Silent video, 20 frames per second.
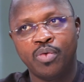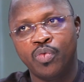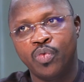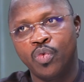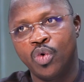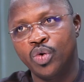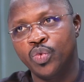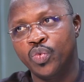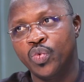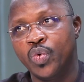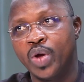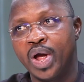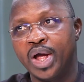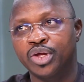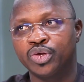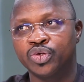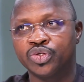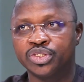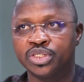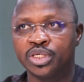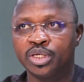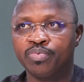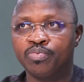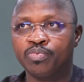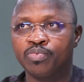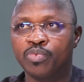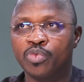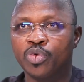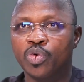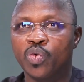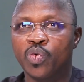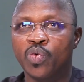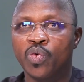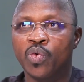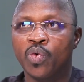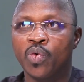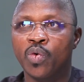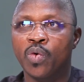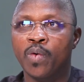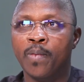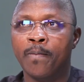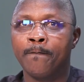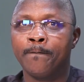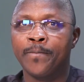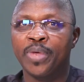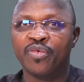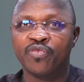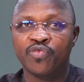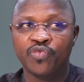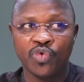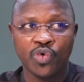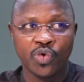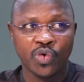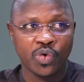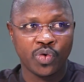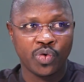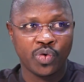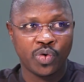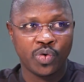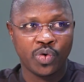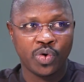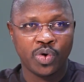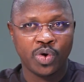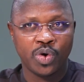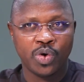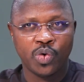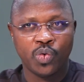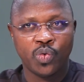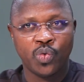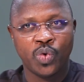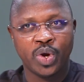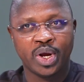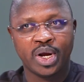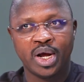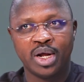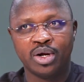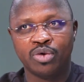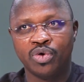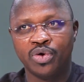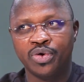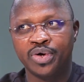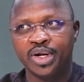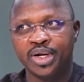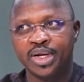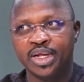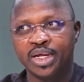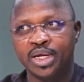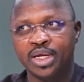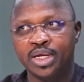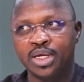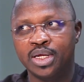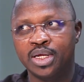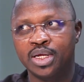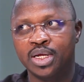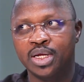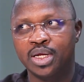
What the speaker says: what we were using before, we cannot really